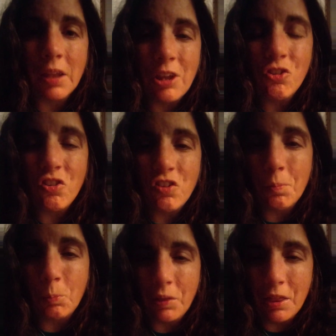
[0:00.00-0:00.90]

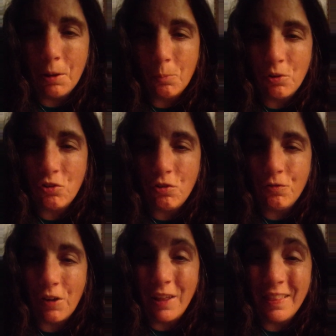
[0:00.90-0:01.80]
relationship with Him once you
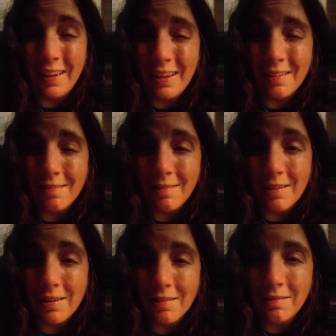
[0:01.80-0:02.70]
find that He is
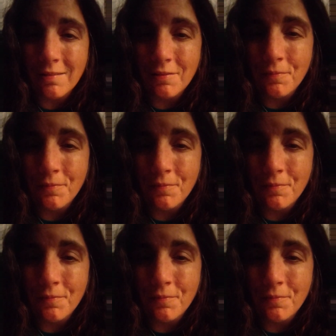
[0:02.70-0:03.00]
there.